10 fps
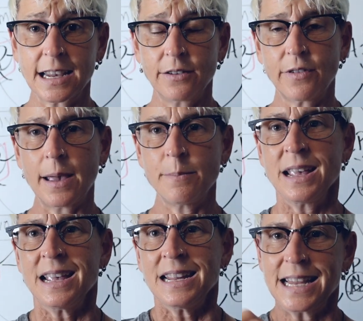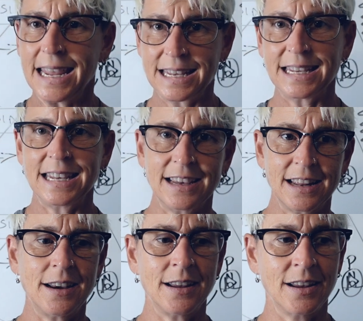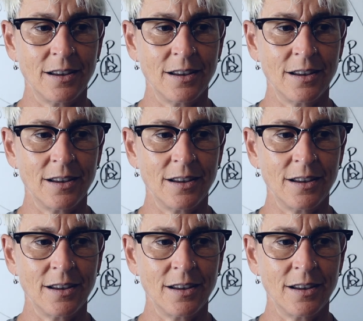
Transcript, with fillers: Like if I'm taking in